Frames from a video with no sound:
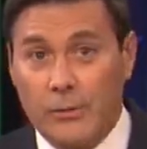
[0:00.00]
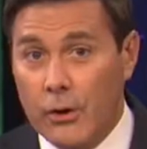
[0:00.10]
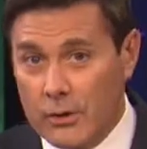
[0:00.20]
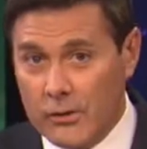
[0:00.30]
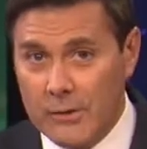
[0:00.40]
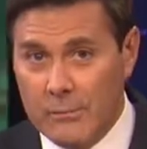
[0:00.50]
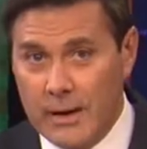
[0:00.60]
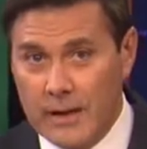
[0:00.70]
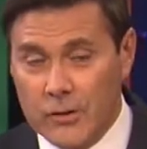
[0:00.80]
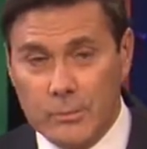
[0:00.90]
go to team
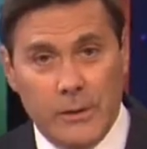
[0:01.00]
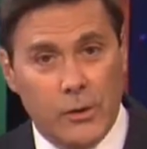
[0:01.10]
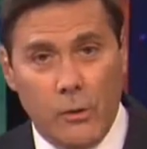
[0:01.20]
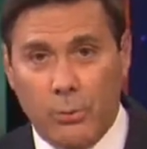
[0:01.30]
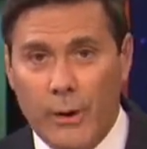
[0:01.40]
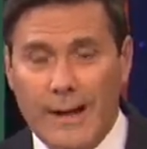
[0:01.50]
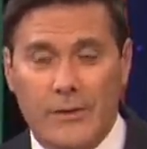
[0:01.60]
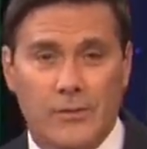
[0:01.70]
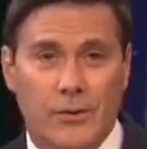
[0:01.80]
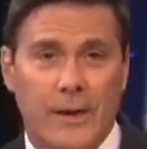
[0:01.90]
meetings, but no
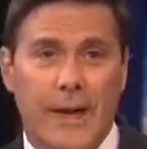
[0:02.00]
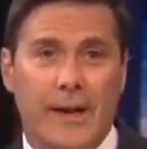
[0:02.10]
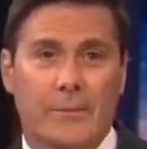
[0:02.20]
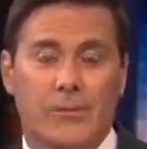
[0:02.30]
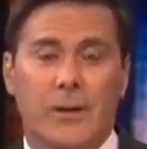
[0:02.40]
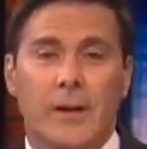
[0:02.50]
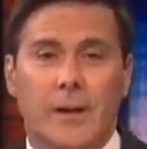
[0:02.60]
practice or games.